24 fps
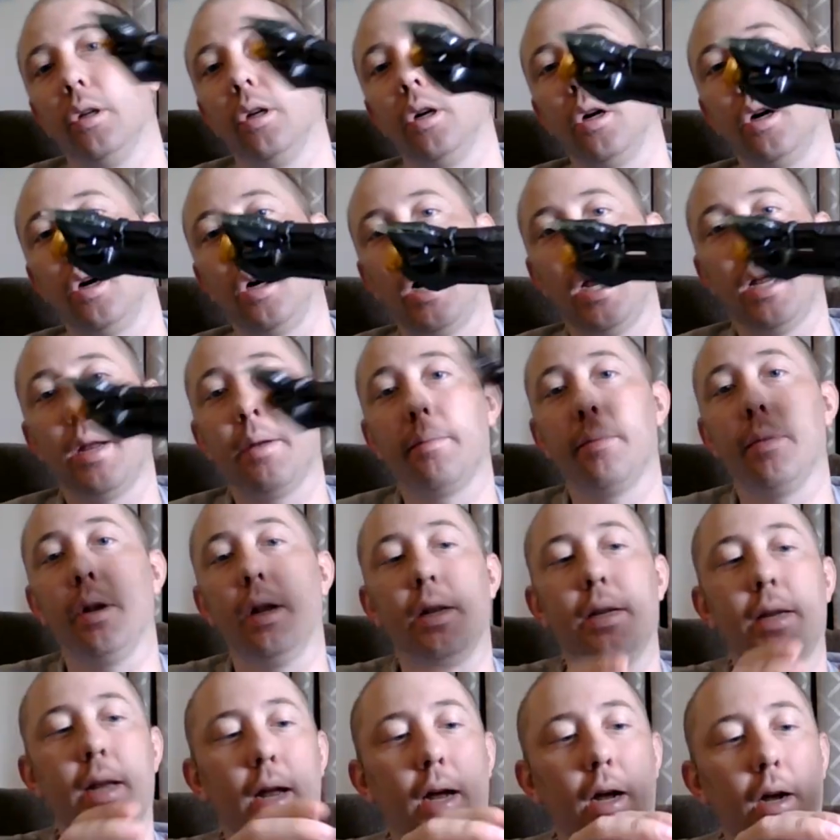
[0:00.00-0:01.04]
Alright,
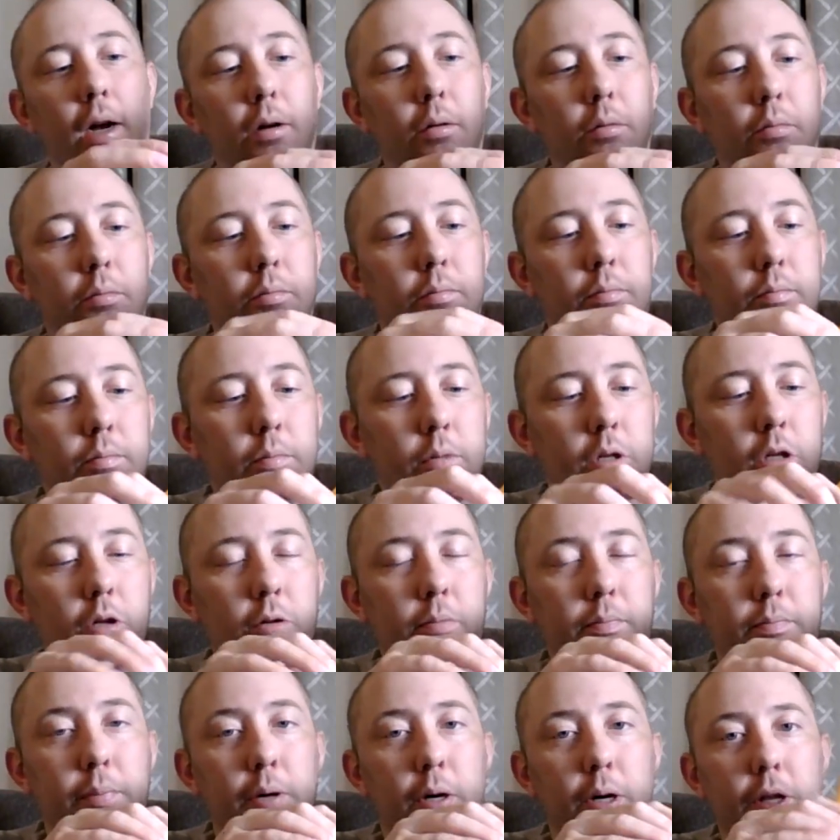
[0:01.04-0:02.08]
and now you
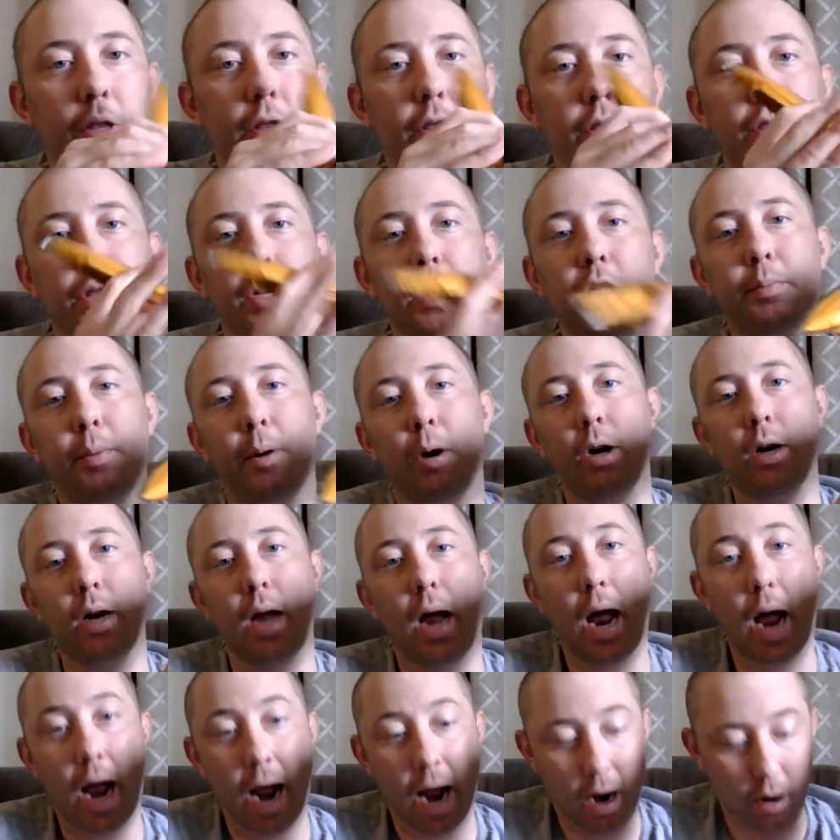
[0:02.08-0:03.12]
put this part
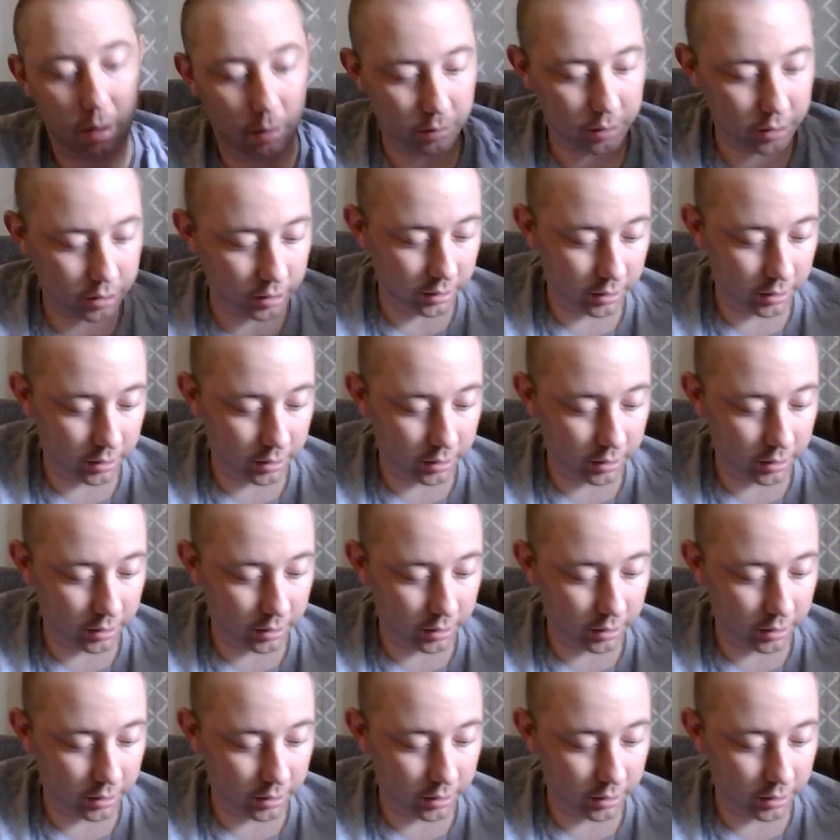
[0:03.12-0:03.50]
out,